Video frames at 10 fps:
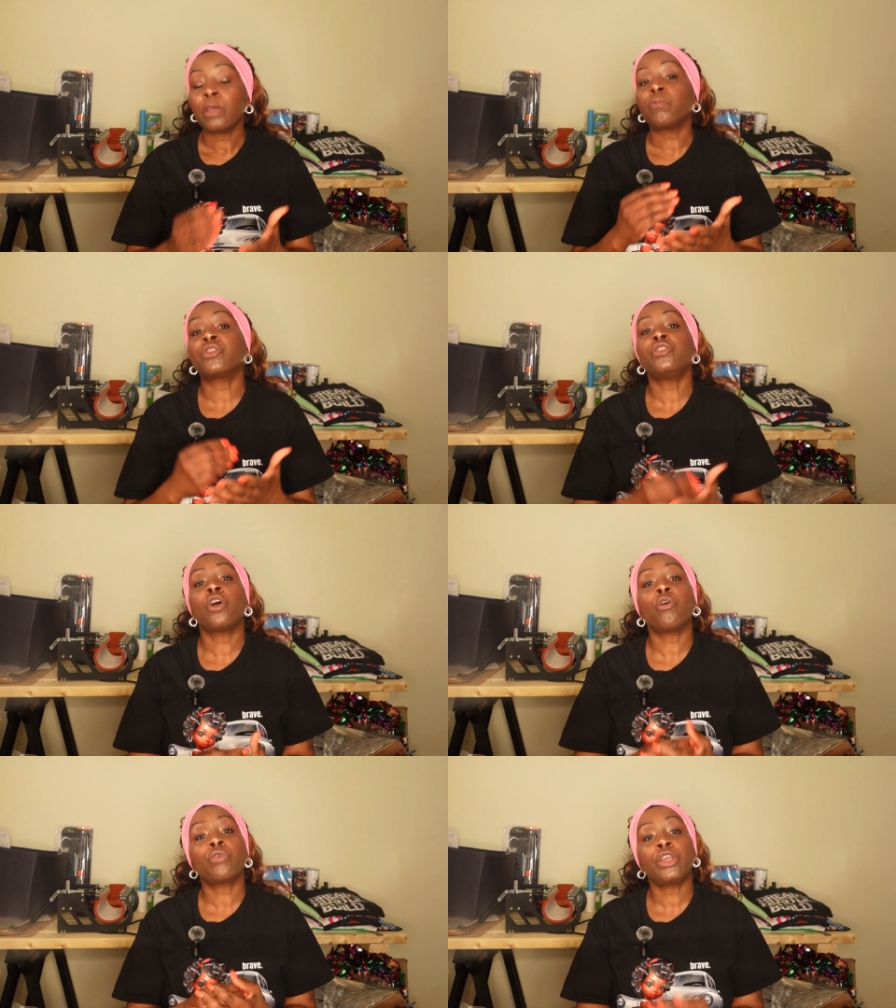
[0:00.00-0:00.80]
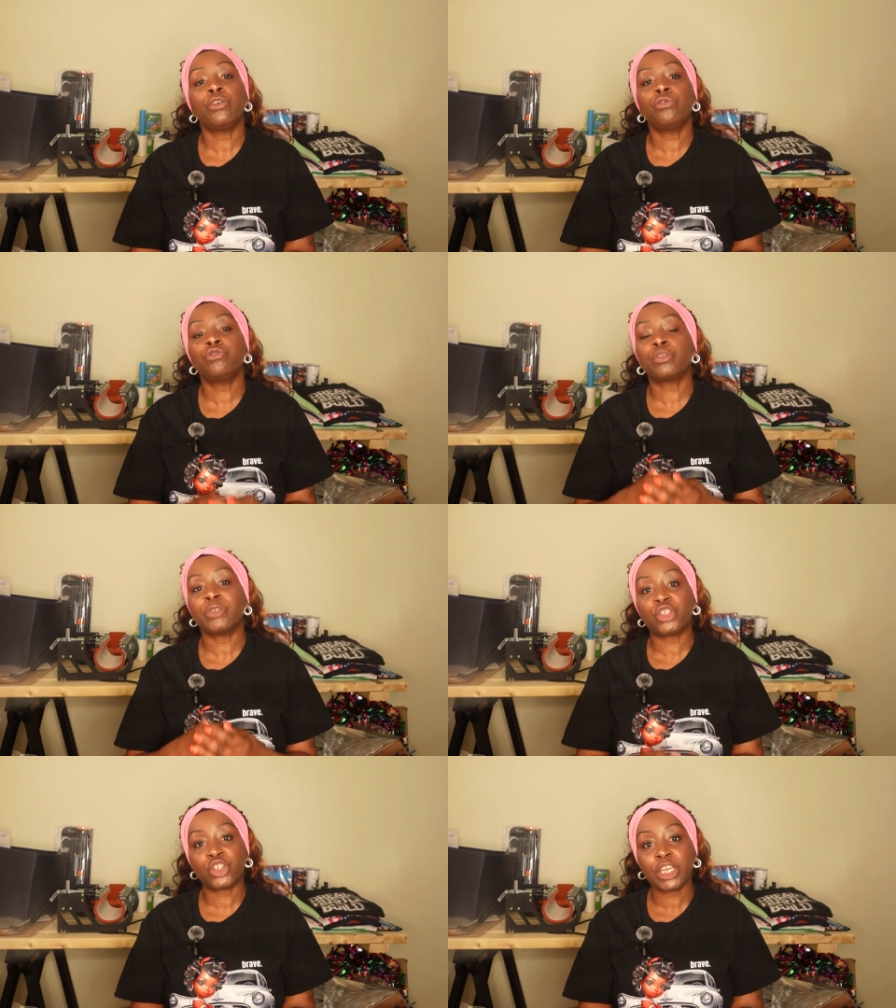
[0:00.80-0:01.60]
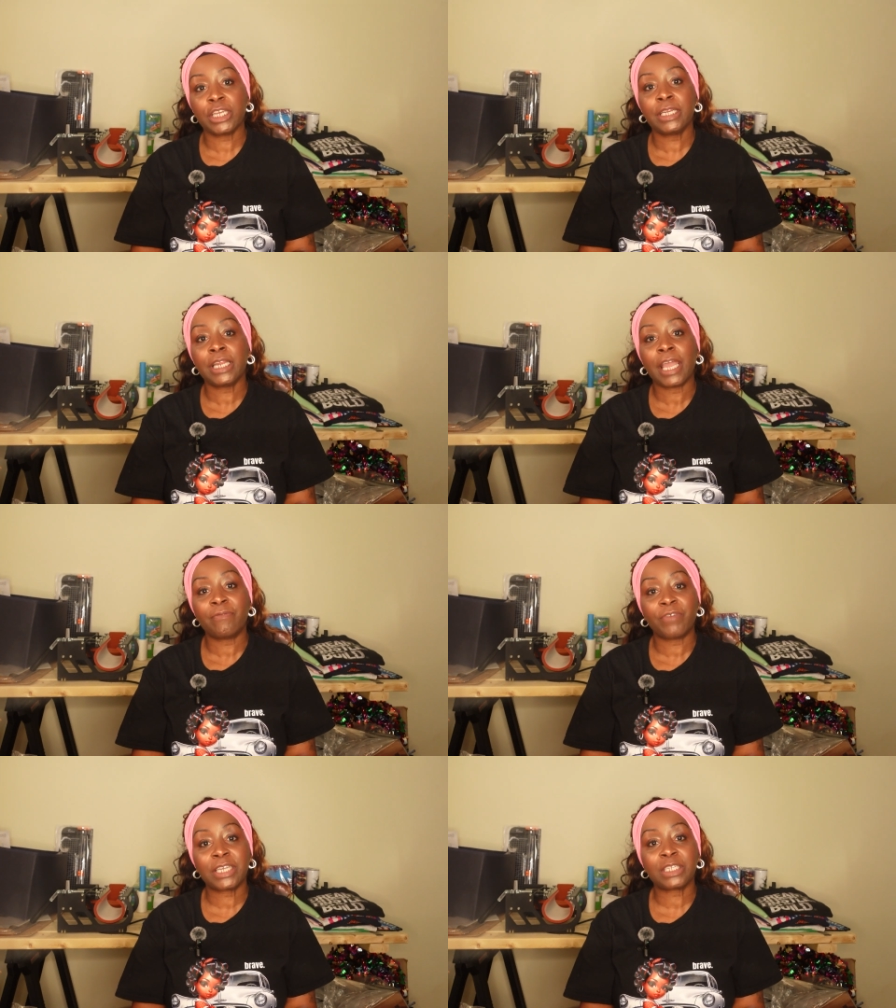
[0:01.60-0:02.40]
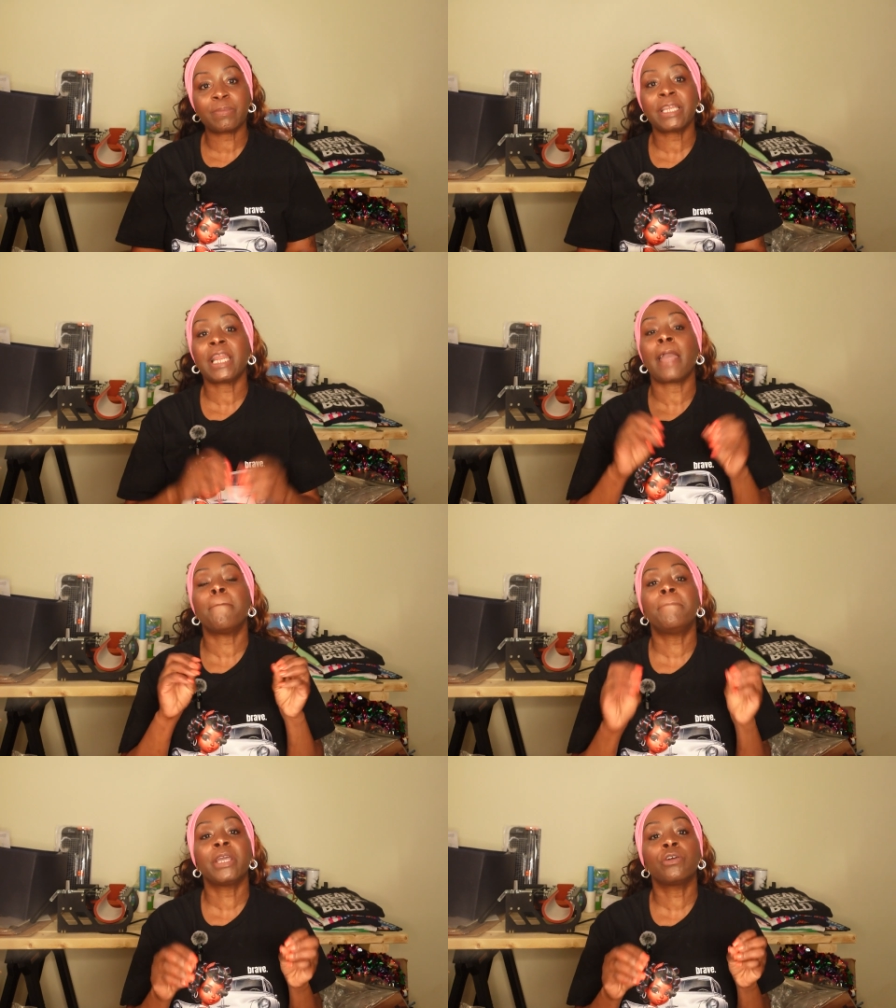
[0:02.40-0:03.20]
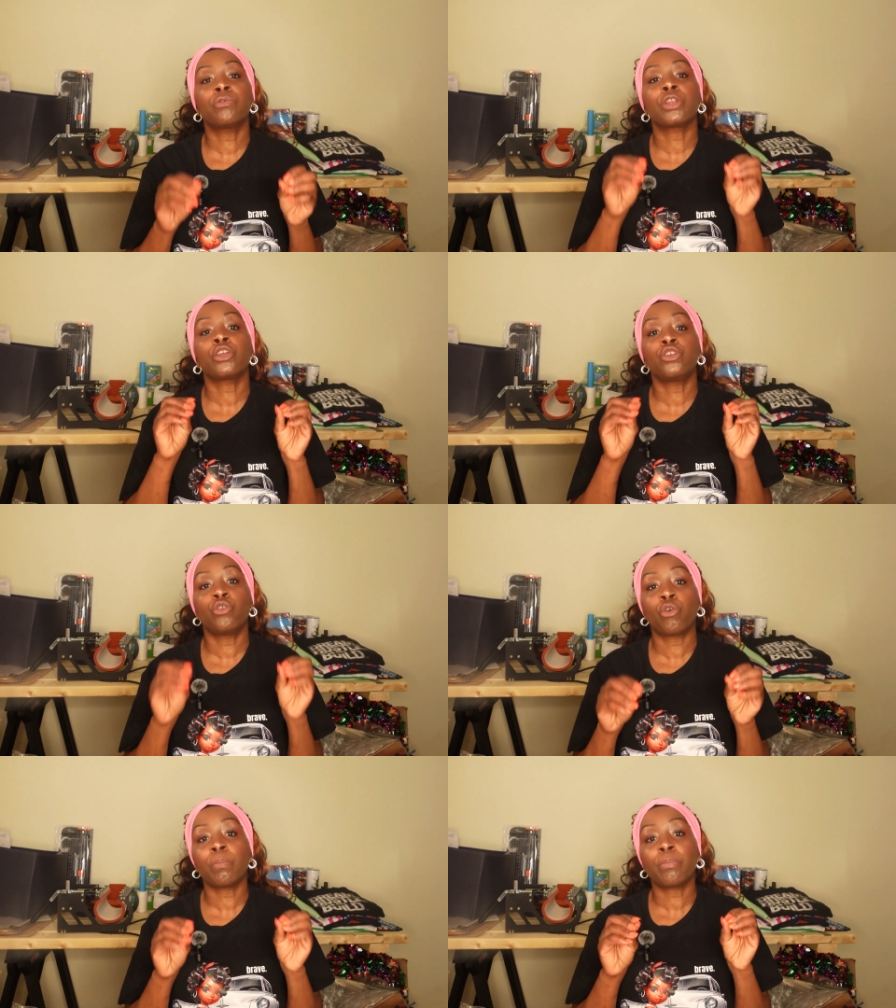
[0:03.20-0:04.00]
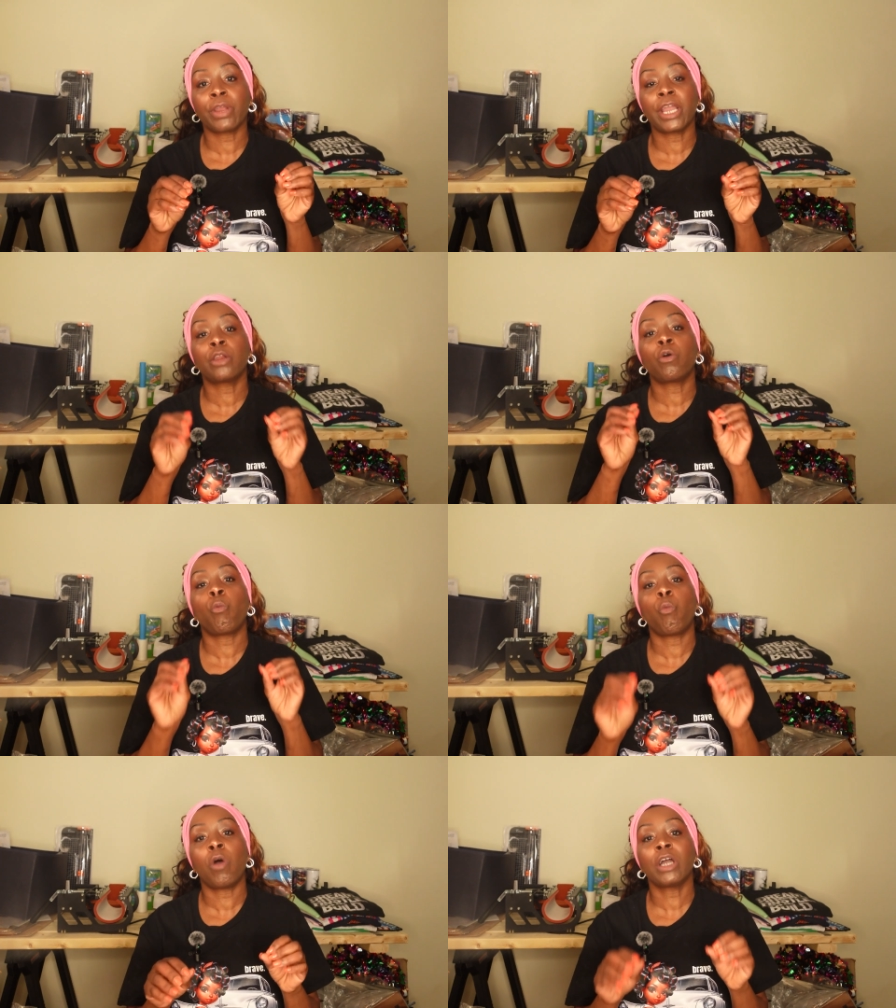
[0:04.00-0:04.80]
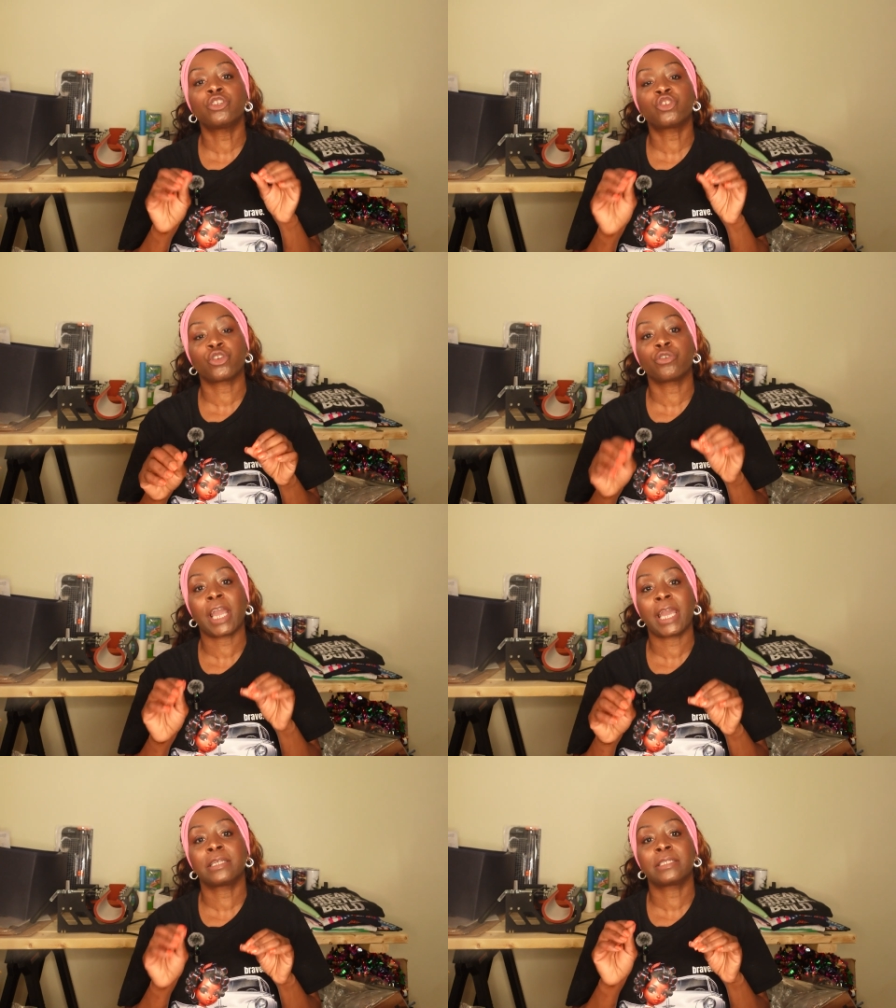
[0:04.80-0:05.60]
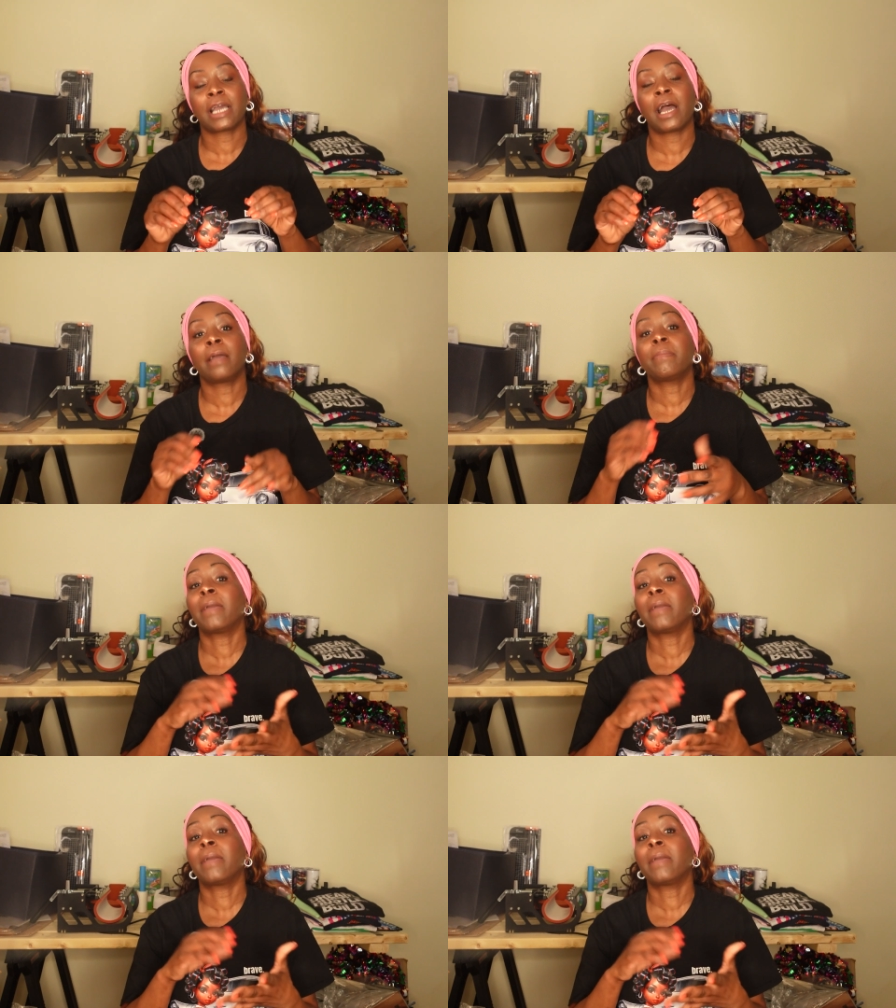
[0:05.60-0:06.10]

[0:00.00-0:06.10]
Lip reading: with no huge machine investment, and build your brand one shirt at a time.